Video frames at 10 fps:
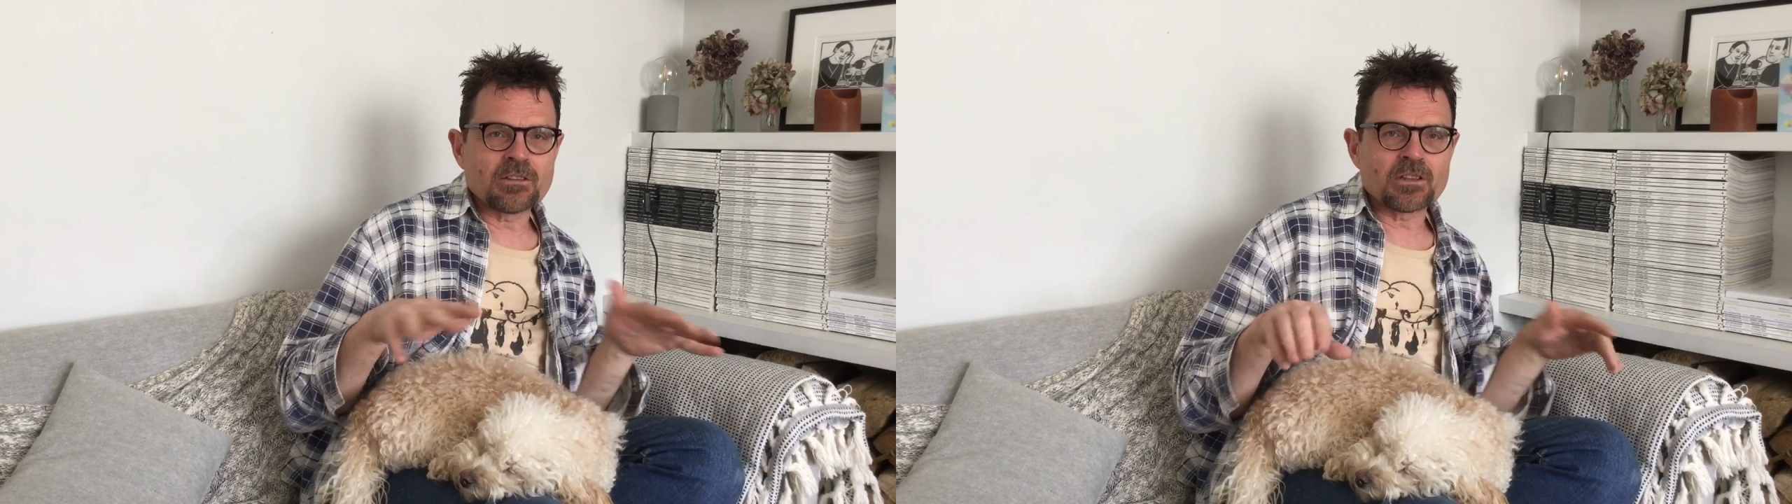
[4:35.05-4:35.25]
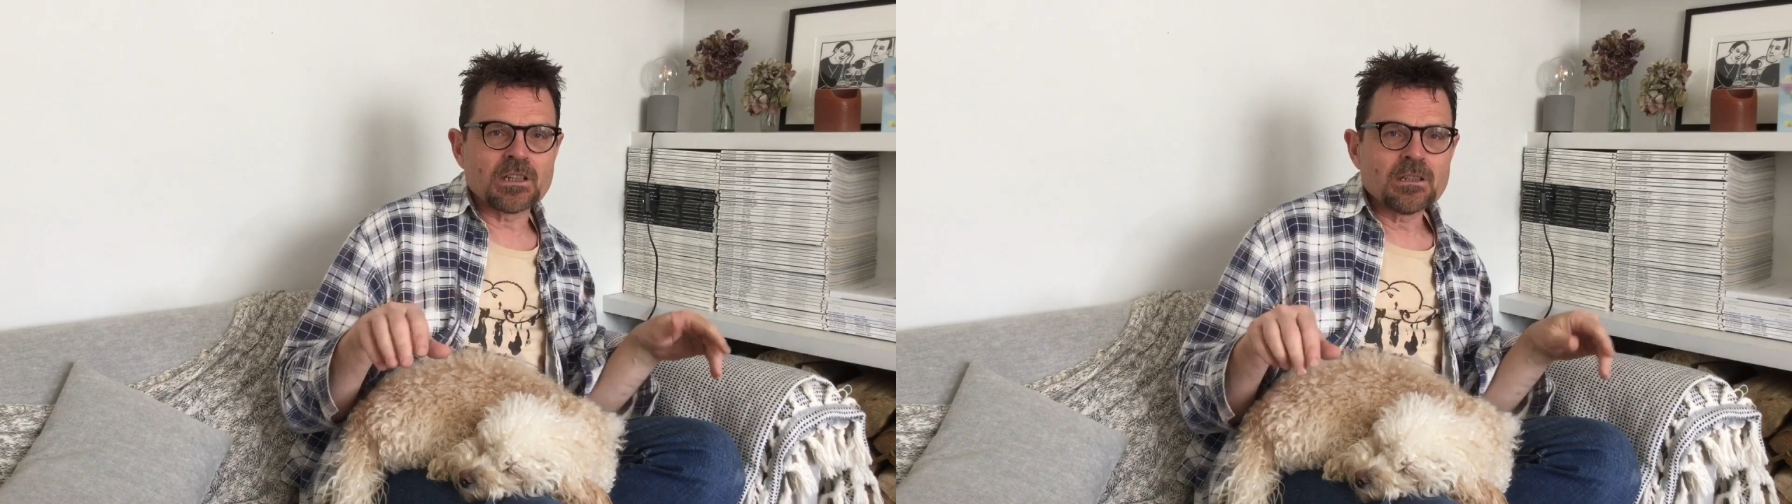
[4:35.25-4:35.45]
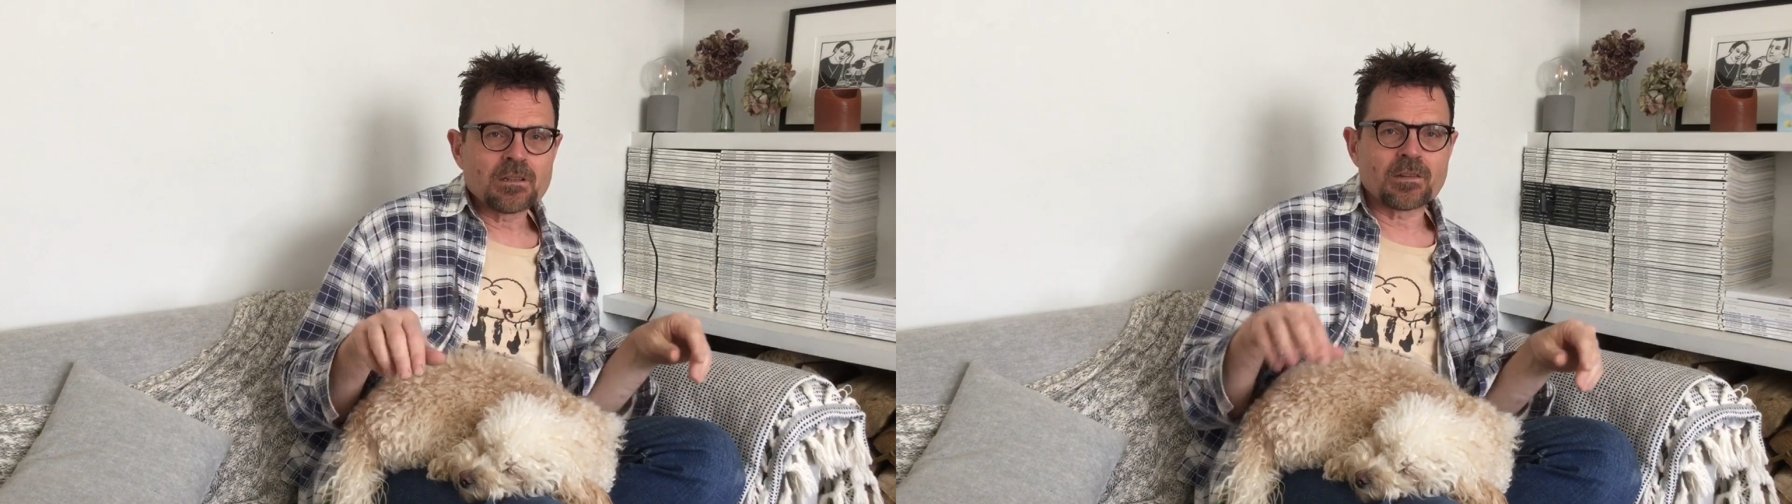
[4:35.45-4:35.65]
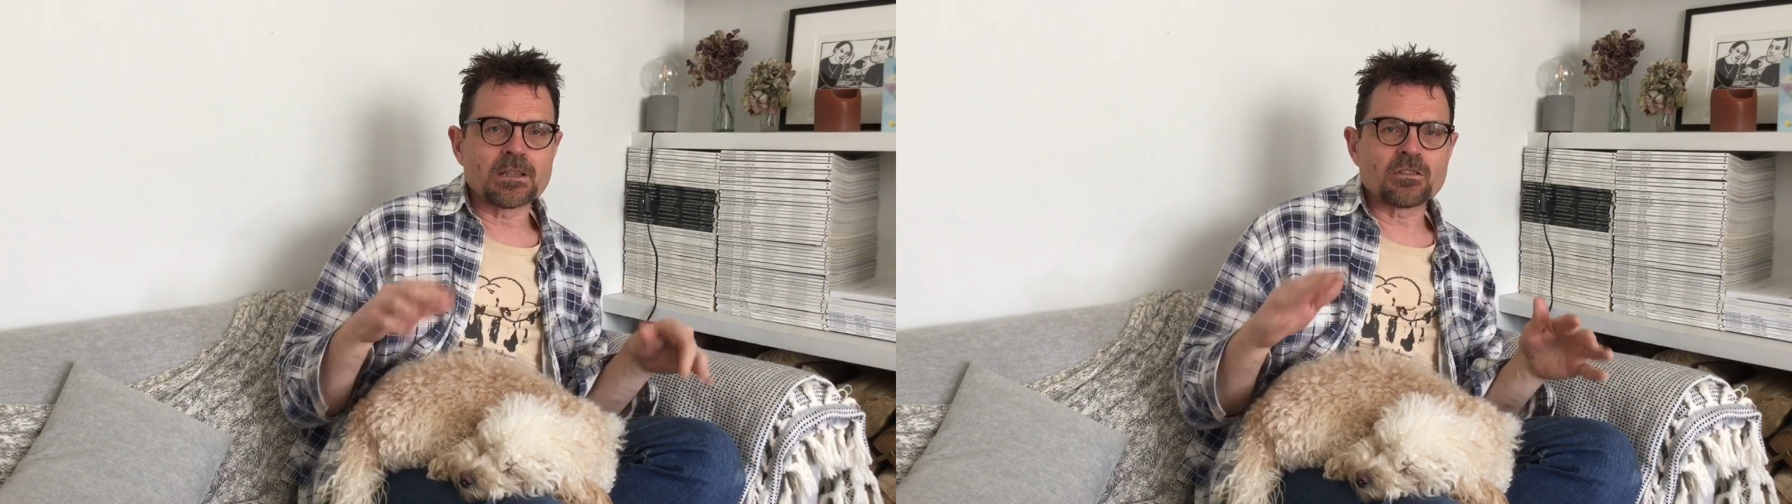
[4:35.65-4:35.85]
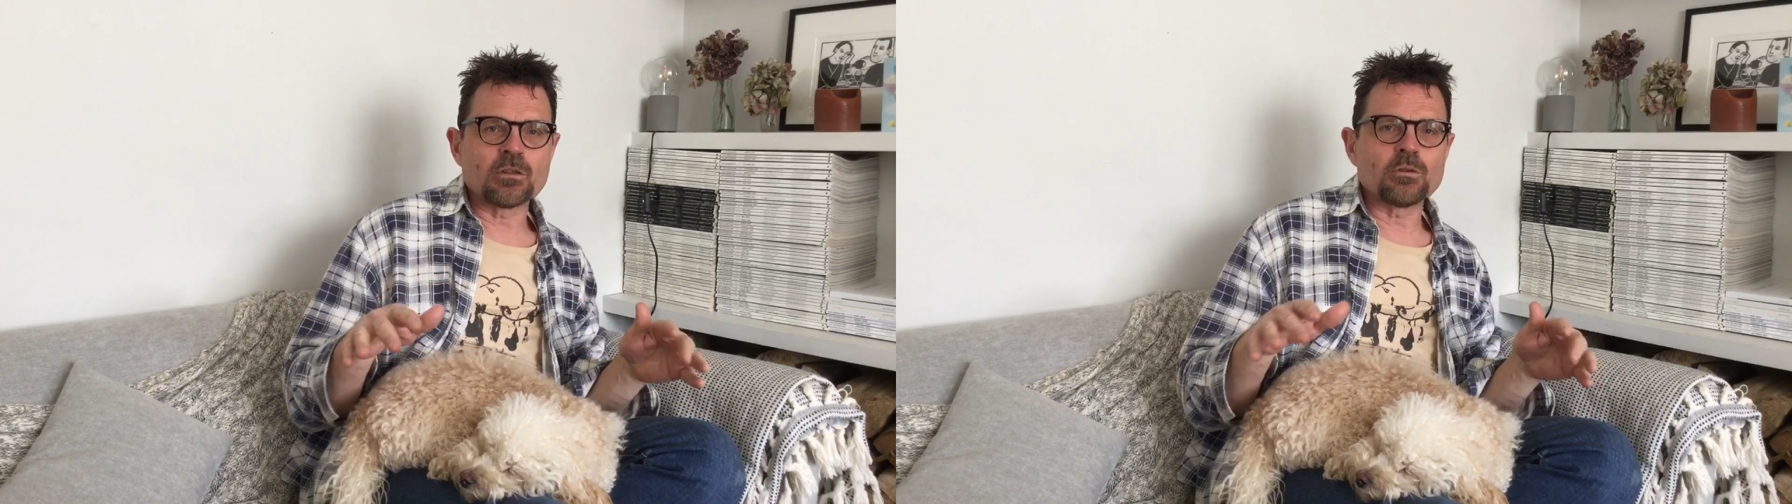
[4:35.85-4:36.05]
easy, then
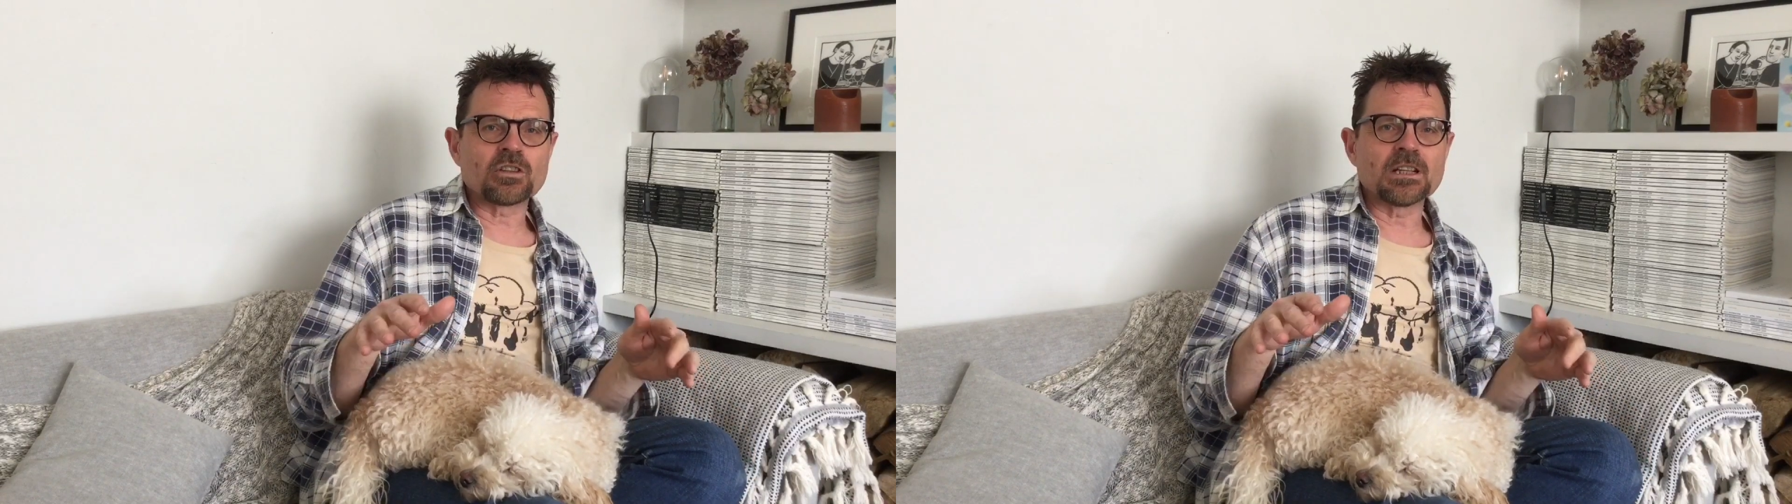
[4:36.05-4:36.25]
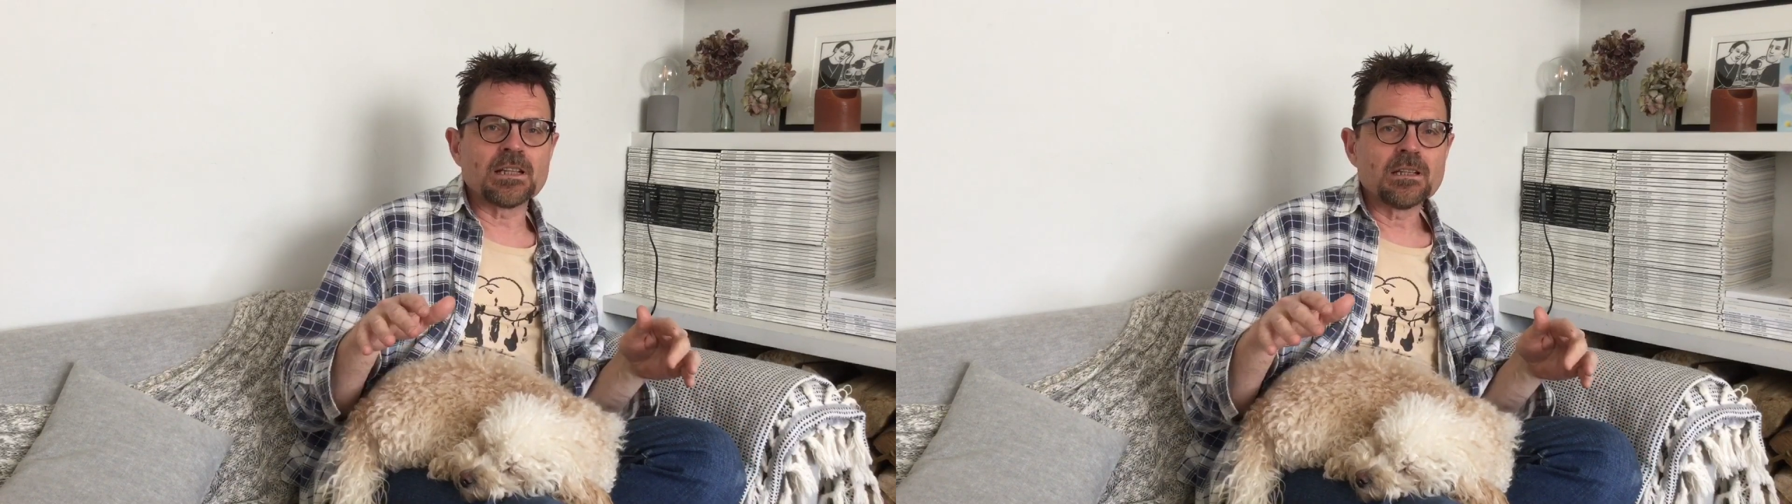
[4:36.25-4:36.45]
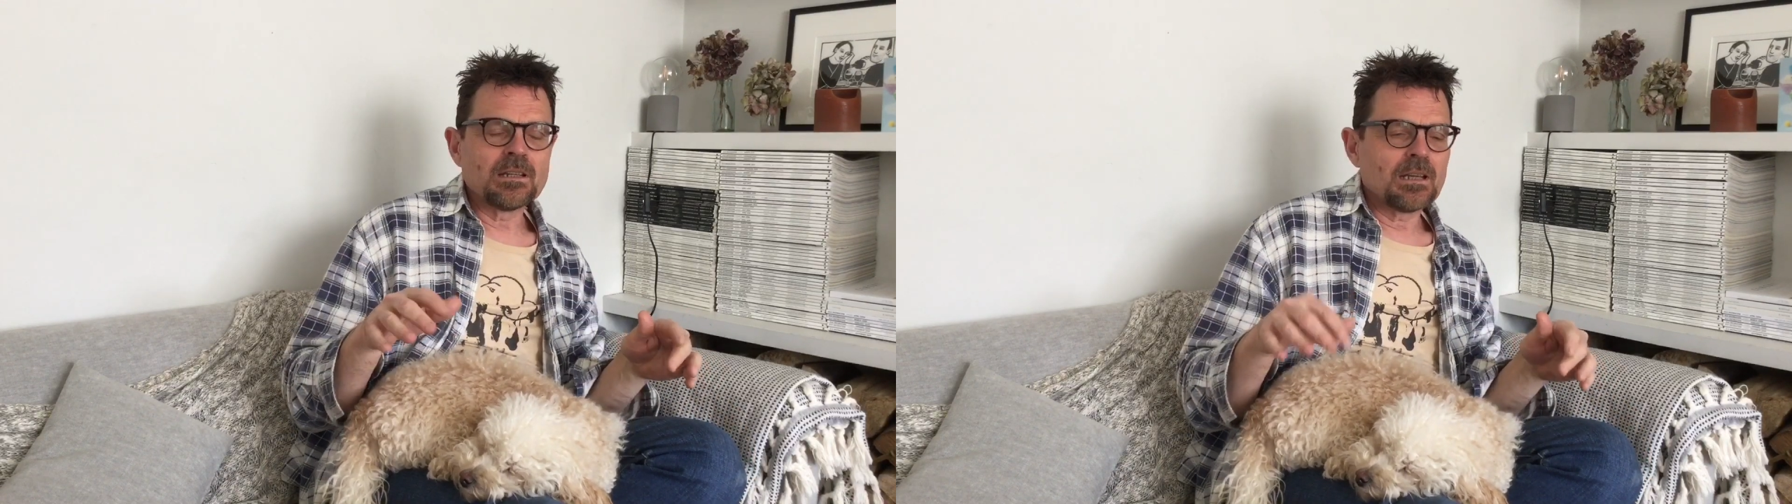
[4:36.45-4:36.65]
the 2 chili,